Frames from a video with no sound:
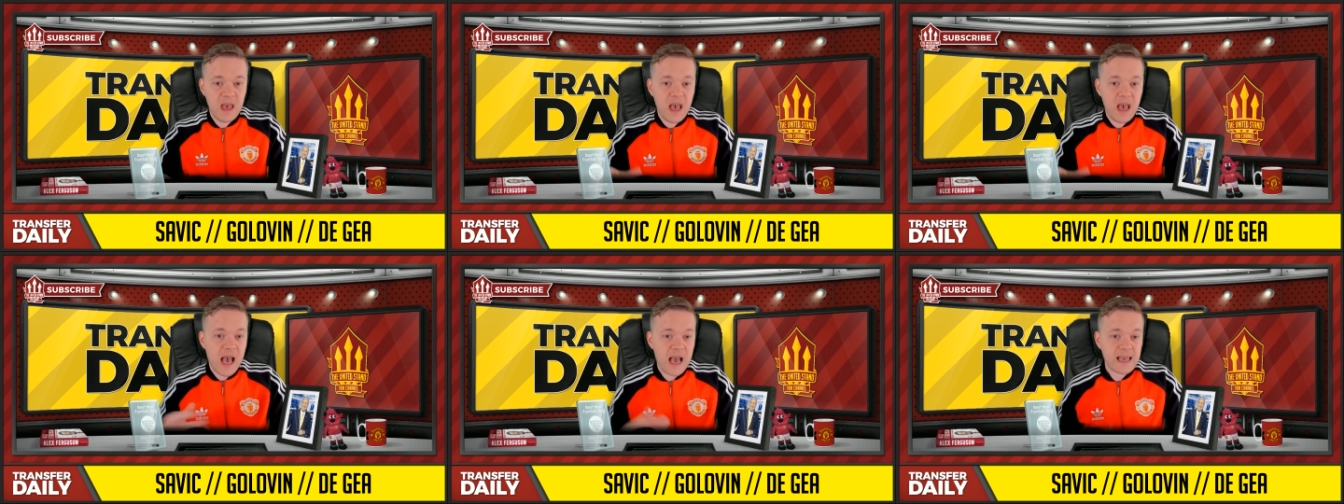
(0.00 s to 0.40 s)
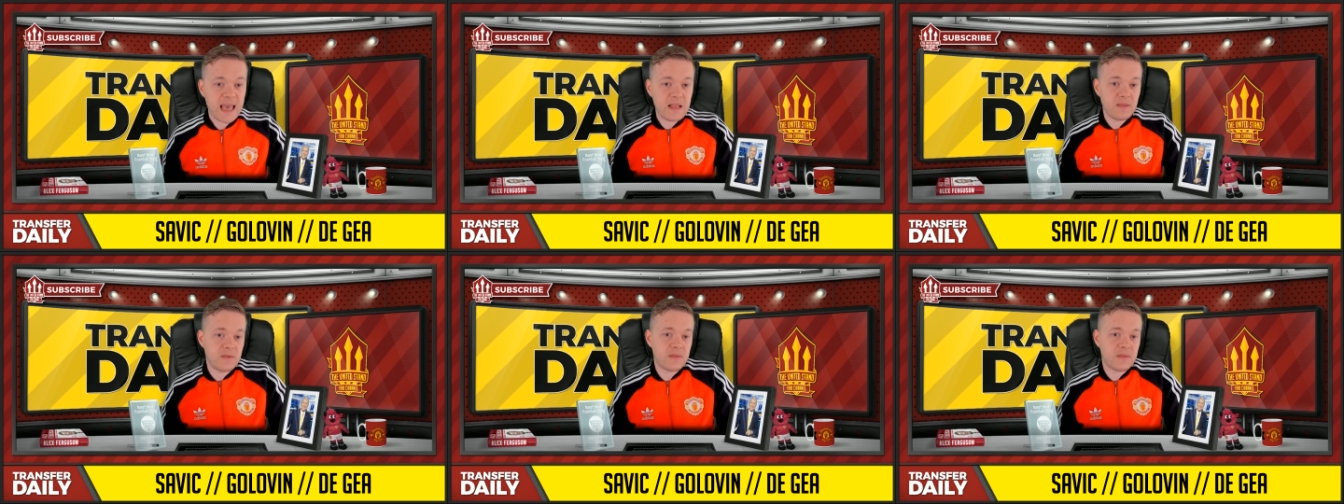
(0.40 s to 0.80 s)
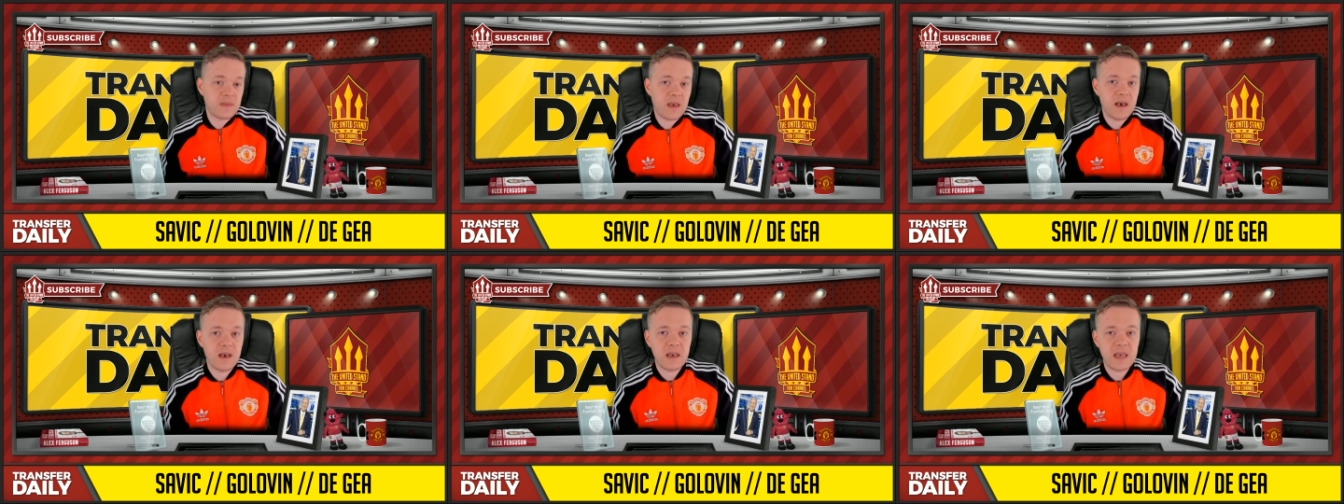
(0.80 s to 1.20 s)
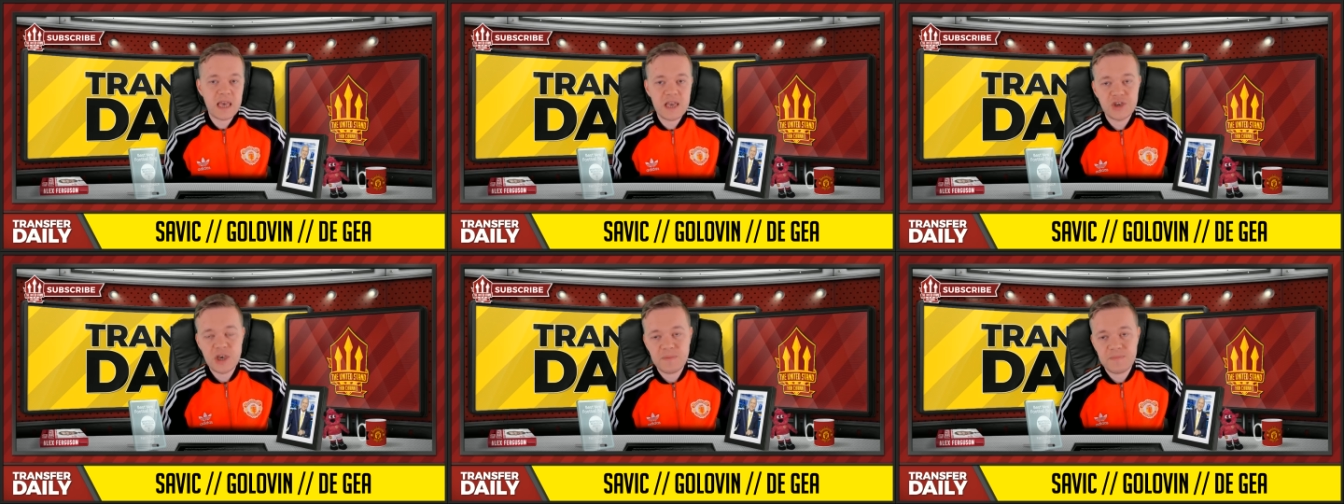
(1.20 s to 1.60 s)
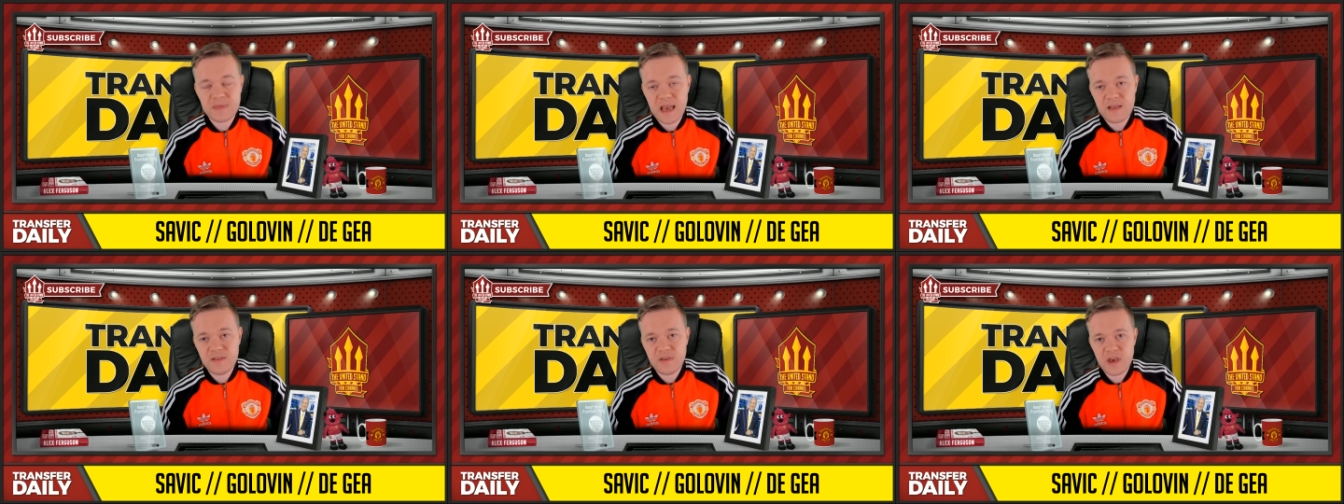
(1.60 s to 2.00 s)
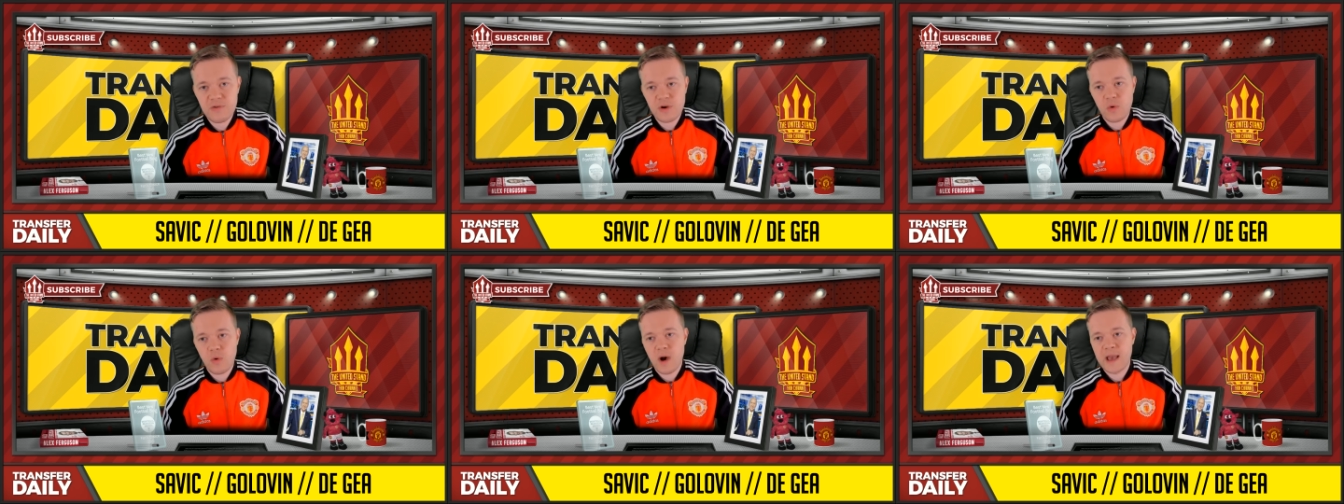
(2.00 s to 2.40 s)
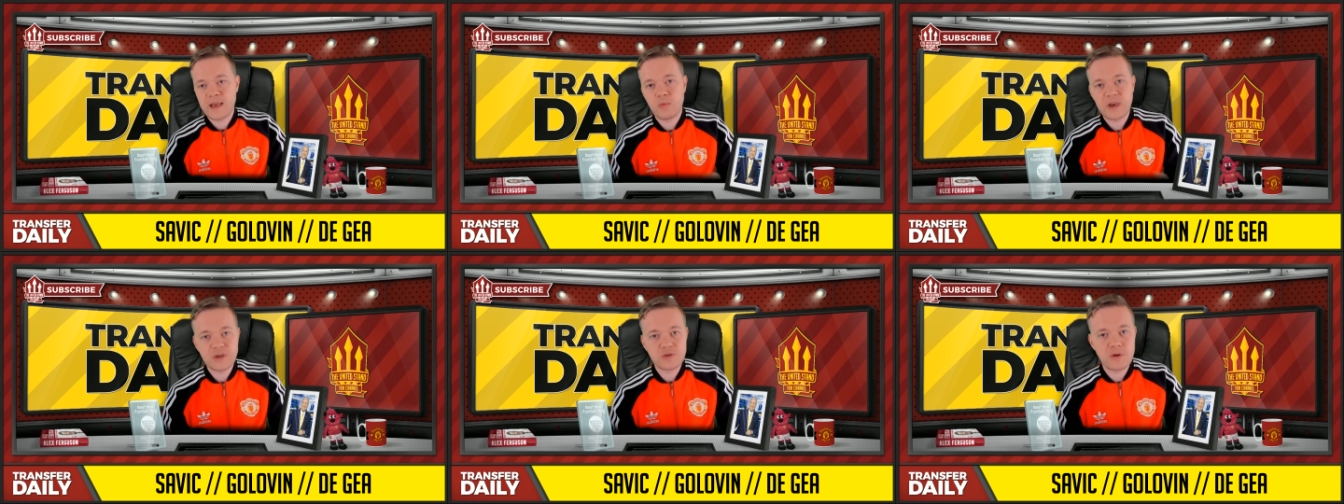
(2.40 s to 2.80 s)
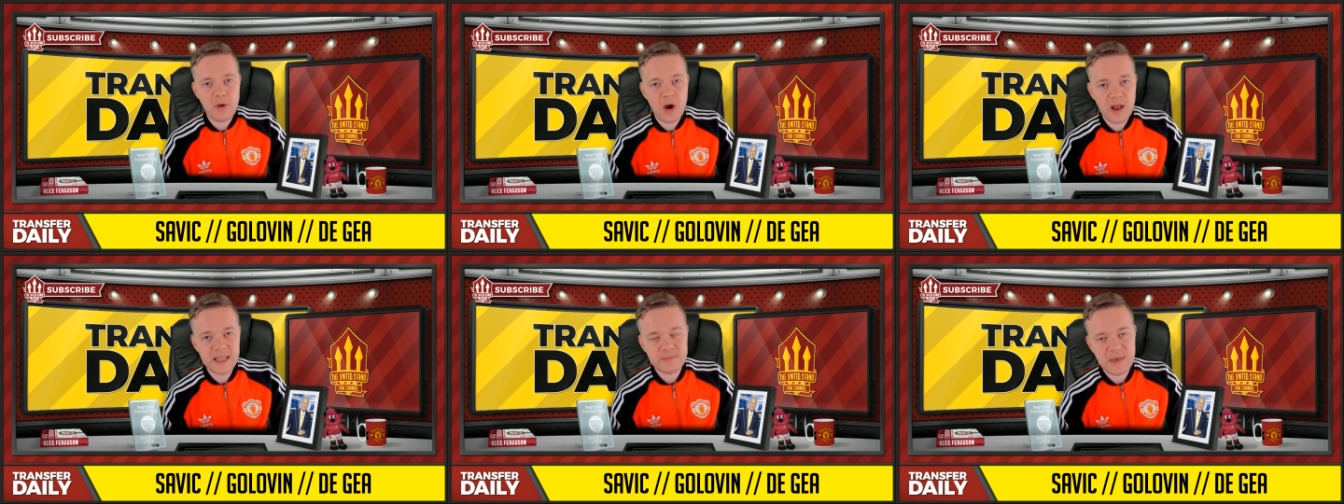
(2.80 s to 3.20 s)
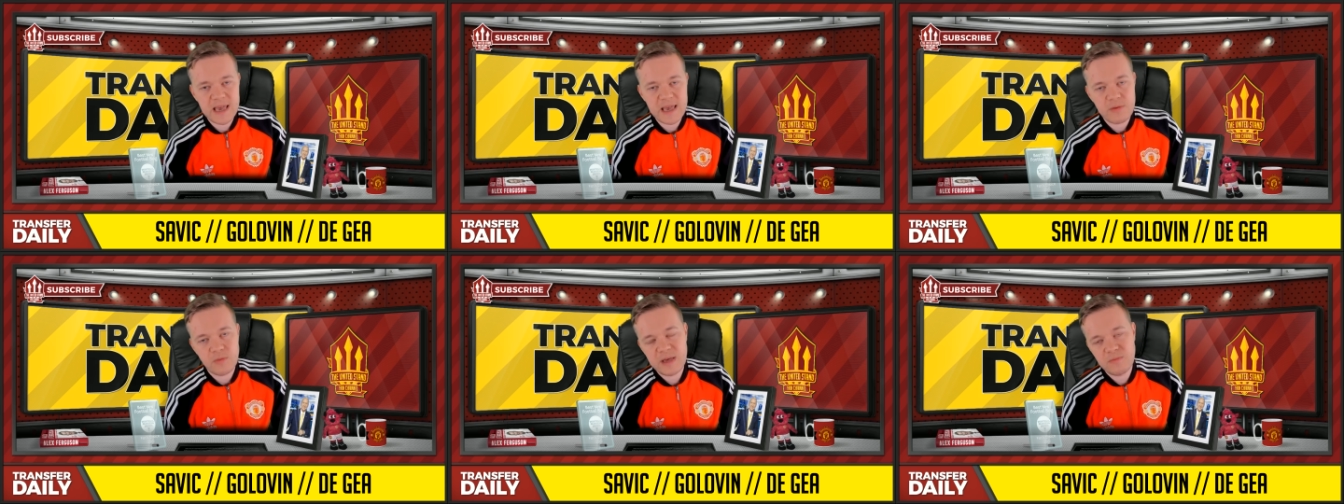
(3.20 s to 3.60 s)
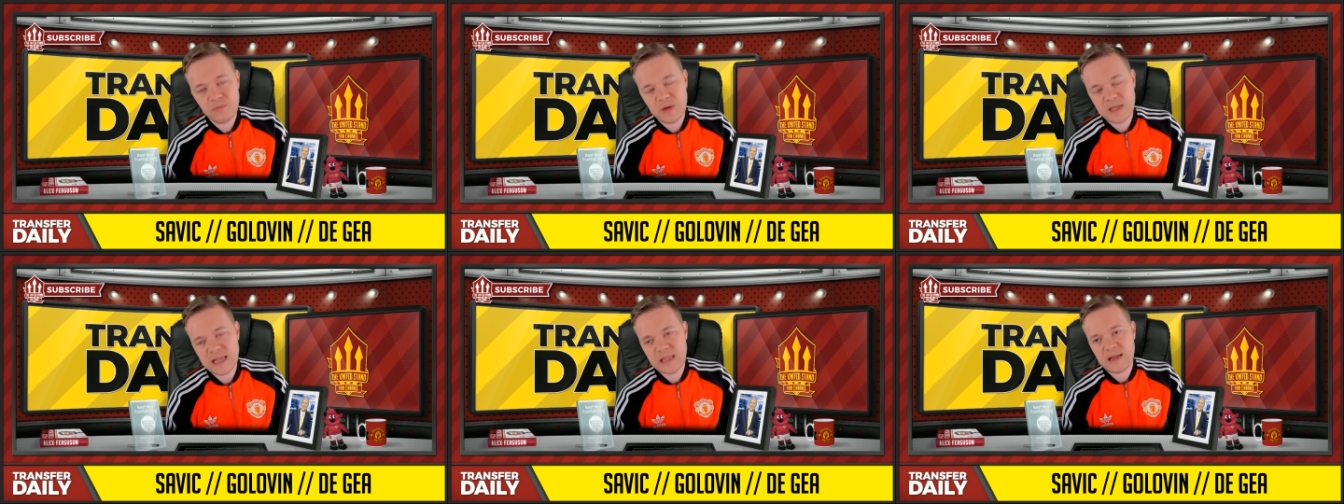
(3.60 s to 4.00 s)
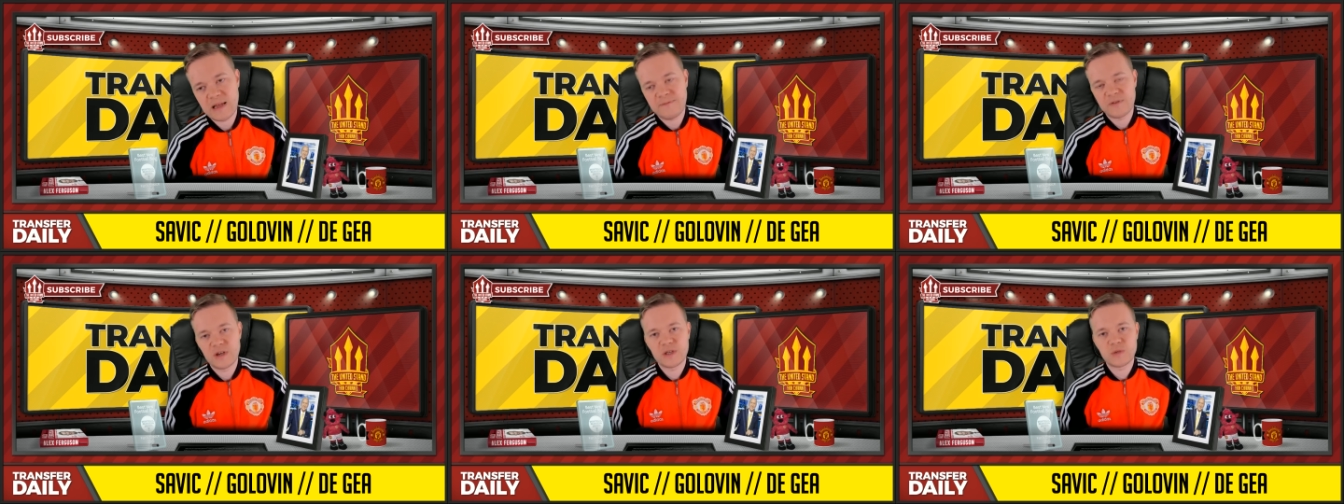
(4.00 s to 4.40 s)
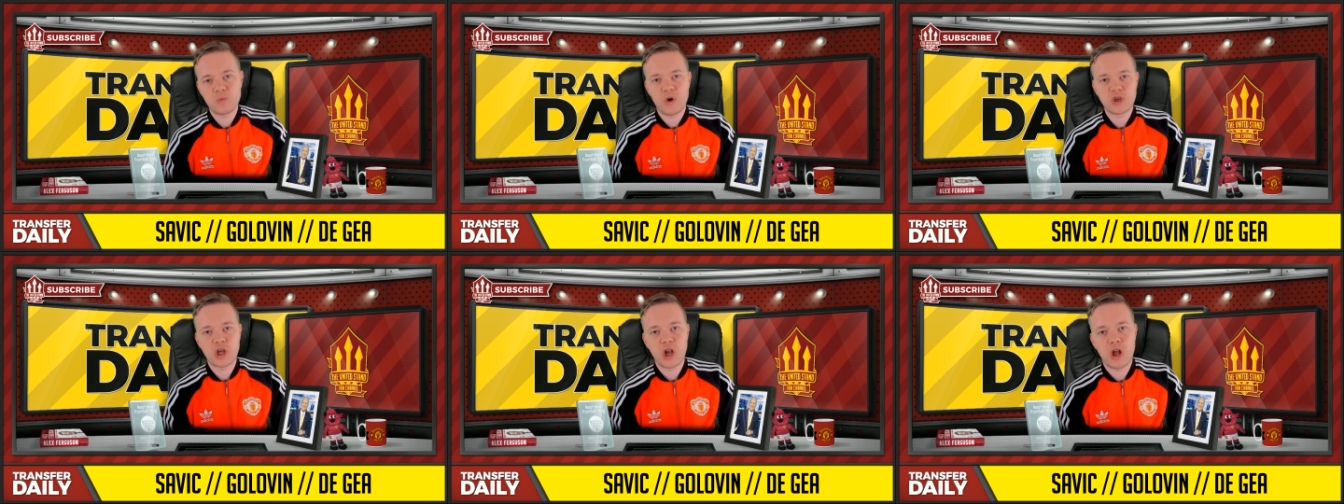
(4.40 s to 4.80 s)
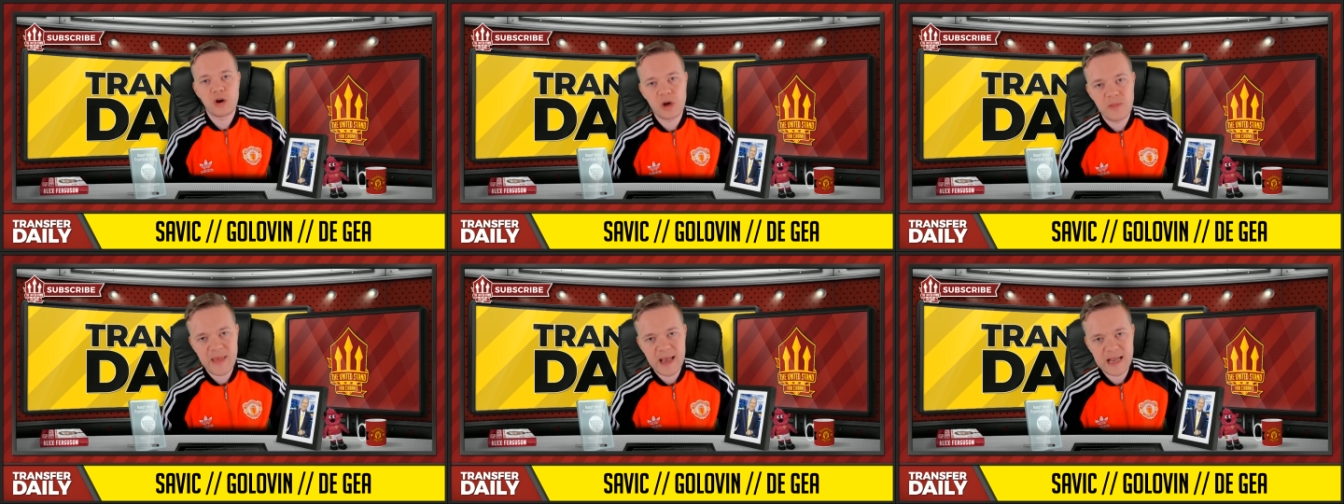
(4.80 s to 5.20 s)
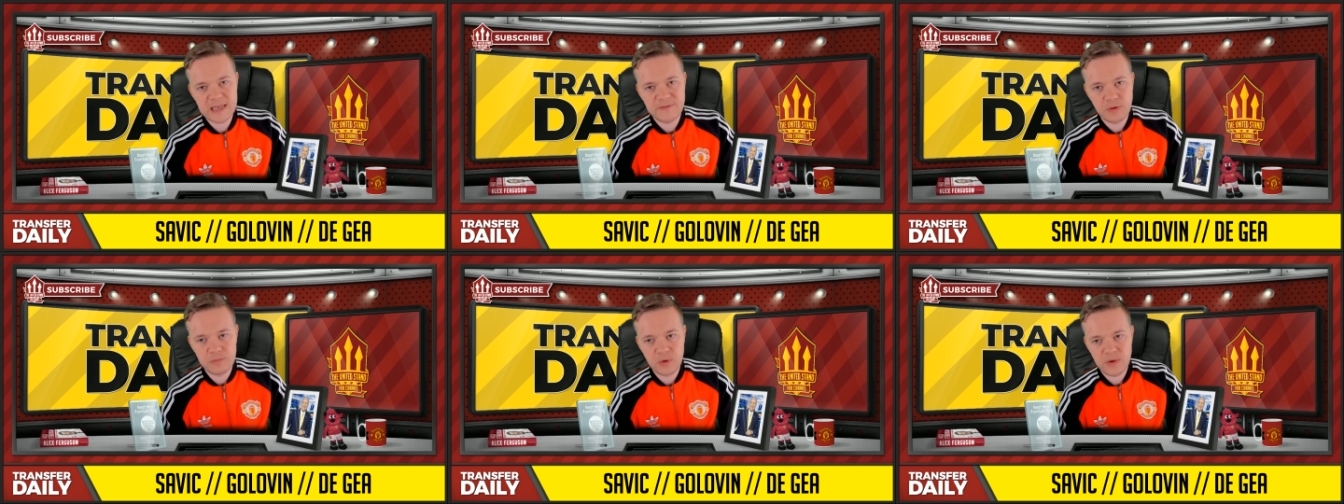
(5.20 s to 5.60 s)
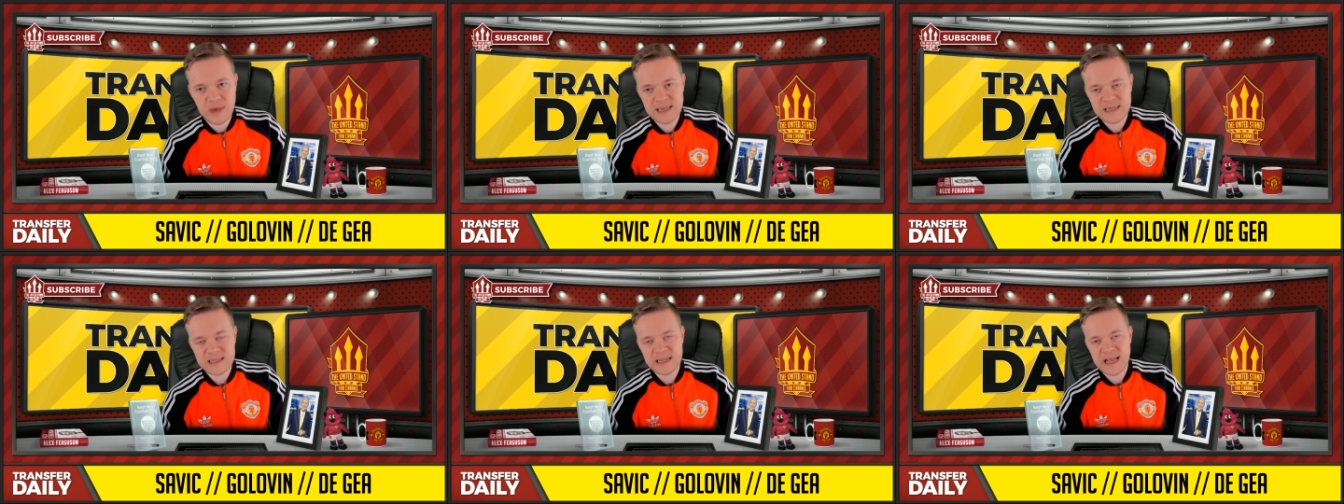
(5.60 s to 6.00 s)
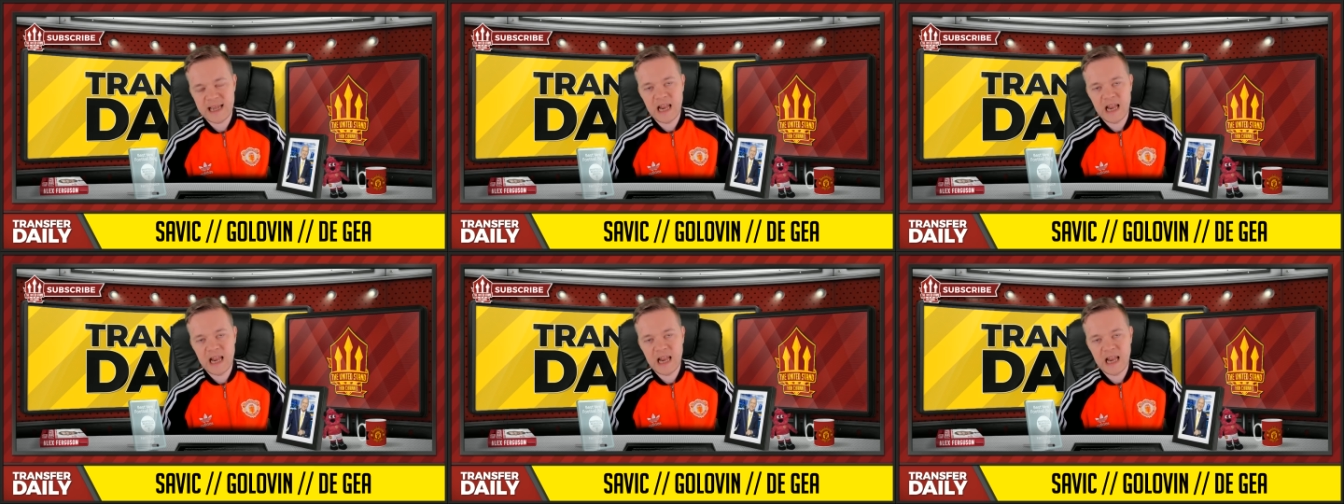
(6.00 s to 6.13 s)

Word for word: against uh, Egypt and Uruguay, which reminds me, we, we did our first watch along on That's Football yesterday.